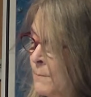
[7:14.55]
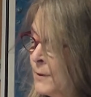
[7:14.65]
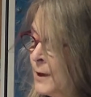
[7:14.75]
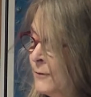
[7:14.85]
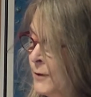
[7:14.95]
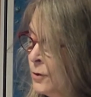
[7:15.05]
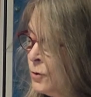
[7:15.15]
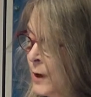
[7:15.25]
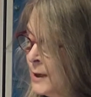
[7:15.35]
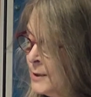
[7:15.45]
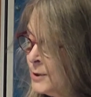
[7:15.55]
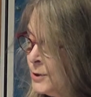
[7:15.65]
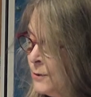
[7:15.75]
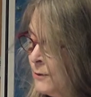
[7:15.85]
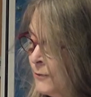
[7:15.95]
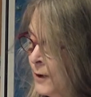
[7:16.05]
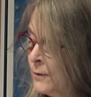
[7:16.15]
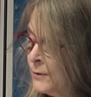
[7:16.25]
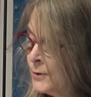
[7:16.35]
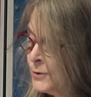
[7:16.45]
but I feel graced to have
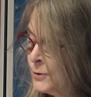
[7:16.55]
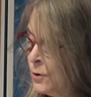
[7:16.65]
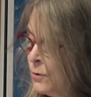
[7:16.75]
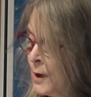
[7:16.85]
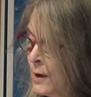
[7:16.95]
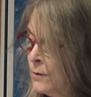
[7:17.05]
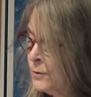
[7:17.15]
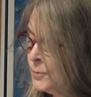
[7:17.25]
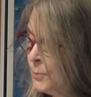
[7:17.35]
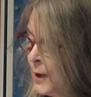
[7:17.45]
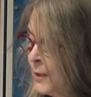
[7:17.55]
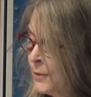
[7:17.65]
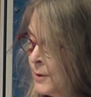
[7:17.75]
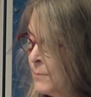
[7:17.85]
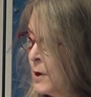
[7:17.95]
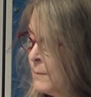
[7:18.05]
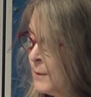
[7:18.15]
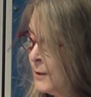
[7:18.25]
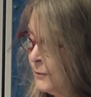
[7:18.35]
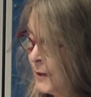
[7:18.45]
felt the snow owl's breath
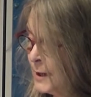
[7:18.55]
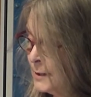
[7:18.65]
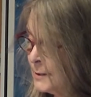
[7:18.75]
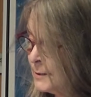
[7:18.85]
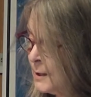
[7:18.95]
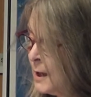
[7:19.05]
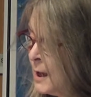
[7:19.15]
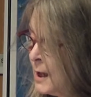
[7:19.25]
upon my face,